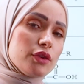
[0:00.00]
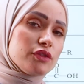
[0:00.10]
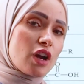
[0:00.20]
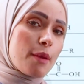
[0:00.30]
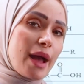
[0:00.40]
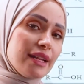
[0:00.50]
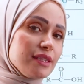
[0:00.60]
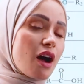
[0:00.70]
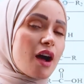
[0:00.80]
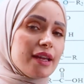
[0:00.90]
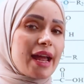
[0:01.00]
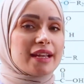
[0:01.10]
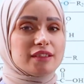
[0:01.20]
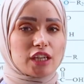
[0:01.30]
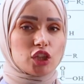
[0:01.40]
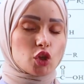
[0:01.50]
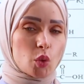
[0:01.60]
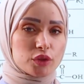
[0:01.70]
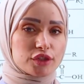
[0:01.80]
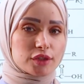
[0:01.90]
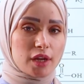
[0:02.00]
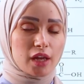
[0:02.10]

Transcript: the time, aldehyde and ketones.